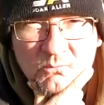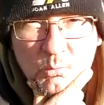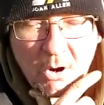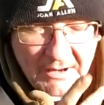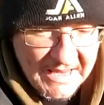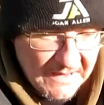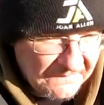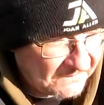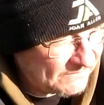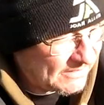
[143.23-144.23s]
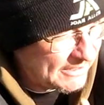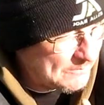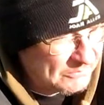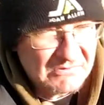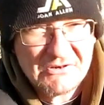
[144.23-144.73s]
what if I
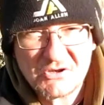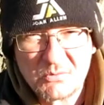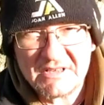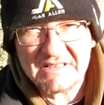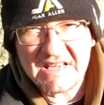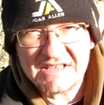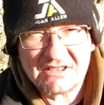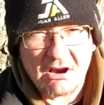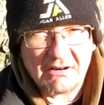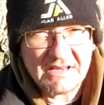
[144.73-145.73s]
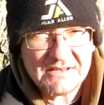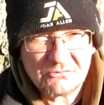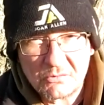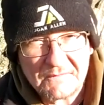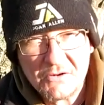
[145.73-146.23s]
approach one of these
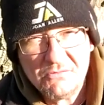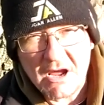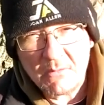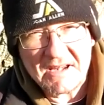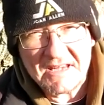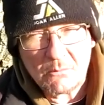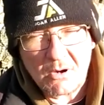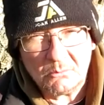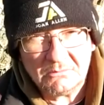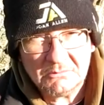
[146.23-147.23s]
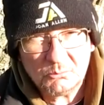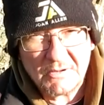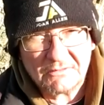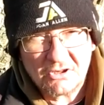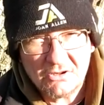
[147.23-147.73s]
guys, or if you know anyone
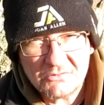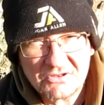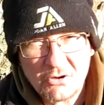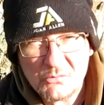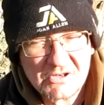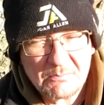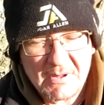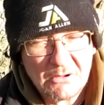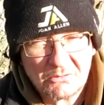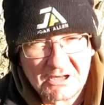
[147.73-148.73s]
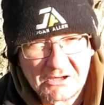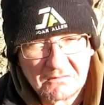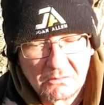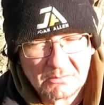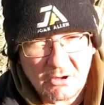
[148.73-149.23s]
with who's a
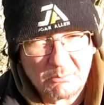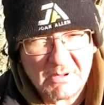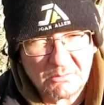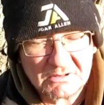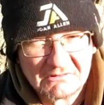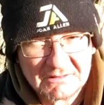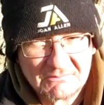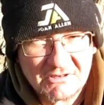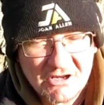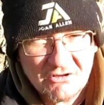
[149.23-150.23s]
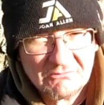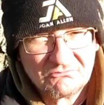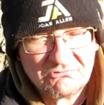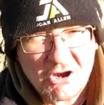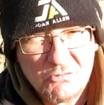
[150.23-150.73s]
builder, or not builder, a
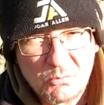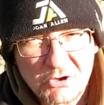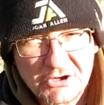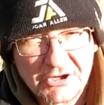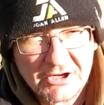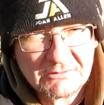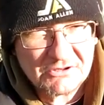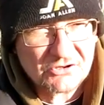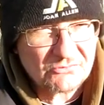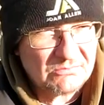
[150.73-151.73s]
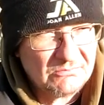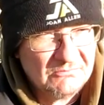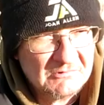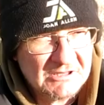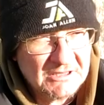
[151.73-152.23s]
road worker,
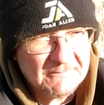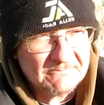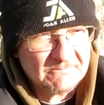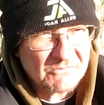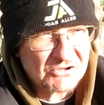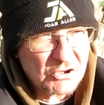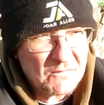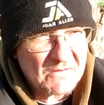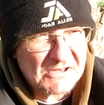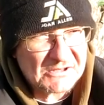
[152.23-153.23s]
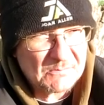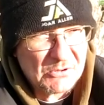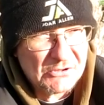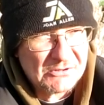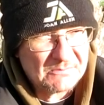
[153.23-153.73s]
service
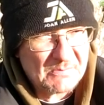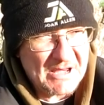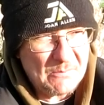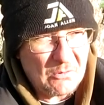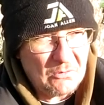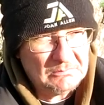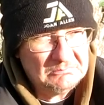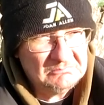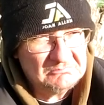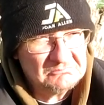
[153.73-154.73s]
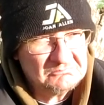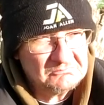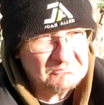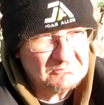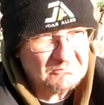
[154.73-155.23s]
people,
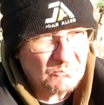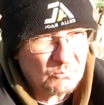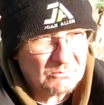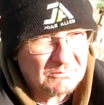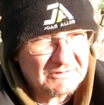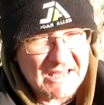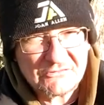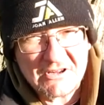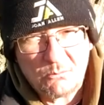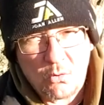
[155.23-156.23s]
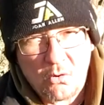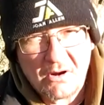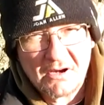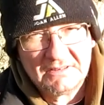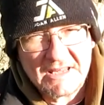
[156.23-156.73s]
electric
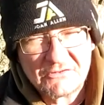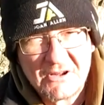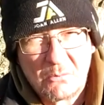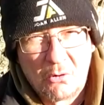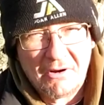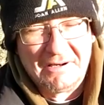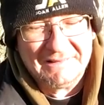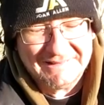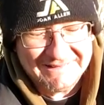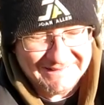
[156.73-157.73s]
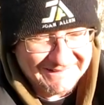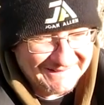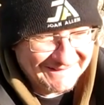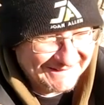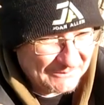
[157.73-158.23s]
water
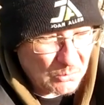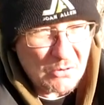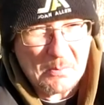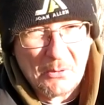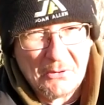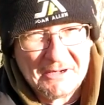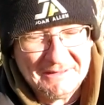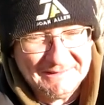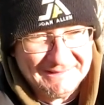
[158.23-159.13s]
board,